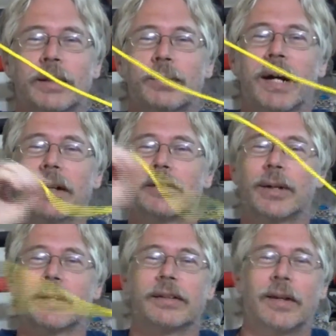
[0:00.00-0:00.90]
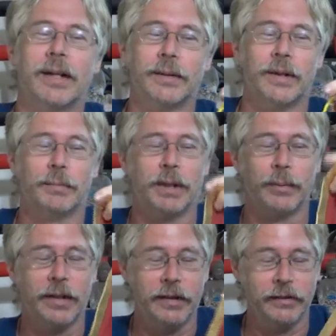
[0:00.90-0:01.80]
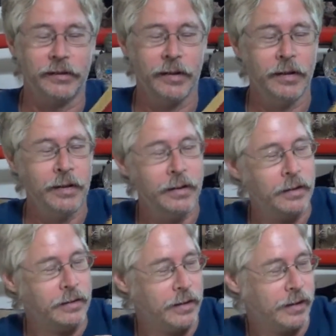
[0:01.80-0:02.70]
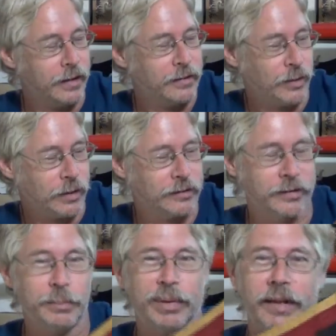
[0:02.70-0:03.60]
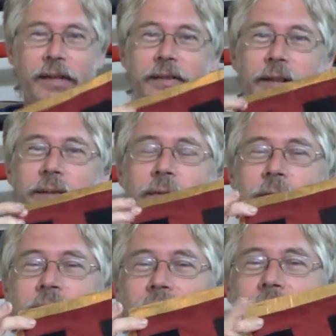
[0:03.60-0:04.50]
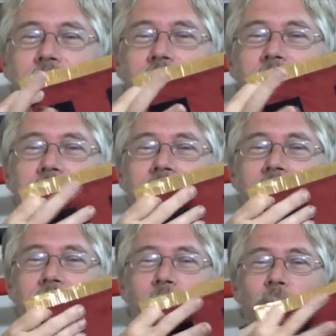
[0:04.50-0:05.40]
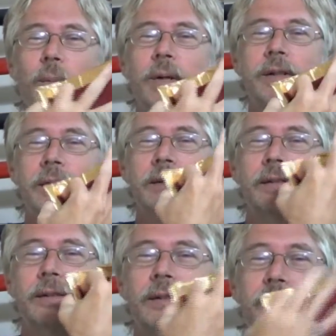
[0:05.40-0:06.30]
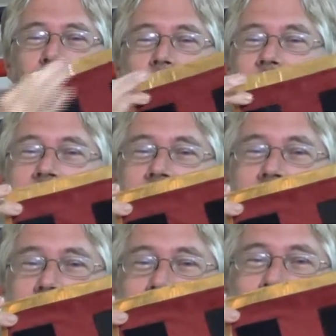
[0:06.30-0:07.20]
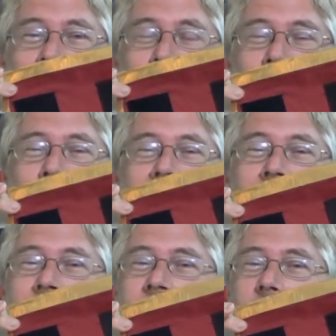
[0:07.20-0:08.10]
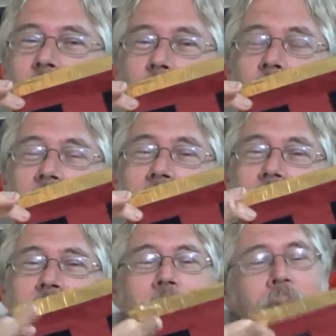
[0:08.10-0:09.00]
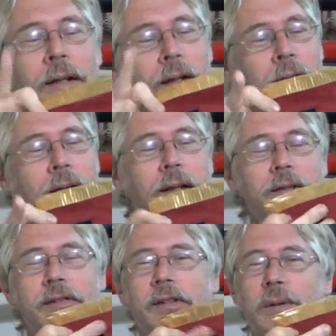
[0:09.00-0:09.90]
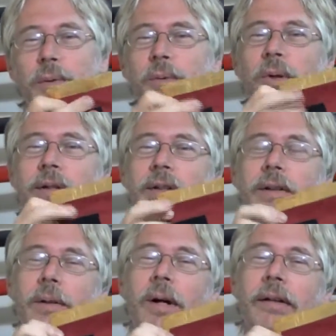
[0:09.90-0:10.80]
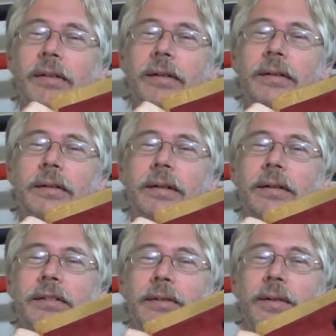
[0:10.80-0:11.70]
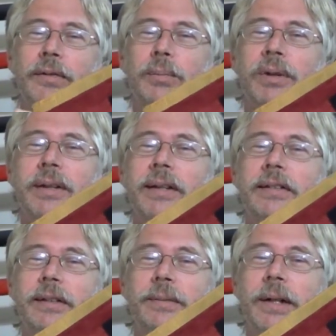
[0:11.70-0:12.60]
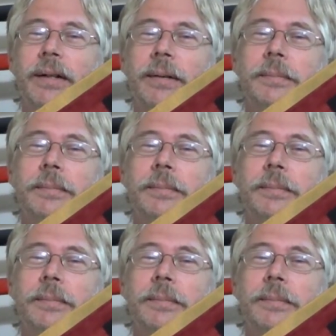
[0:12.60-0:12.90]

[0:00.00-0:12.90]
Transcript: back so I can tie it around my waist. Then I took some plastic for sale sign and cut out a whole bunch of these little square pieces of armor, painted them all black, and just glued them onto the cloth. So those are pretty easy to make.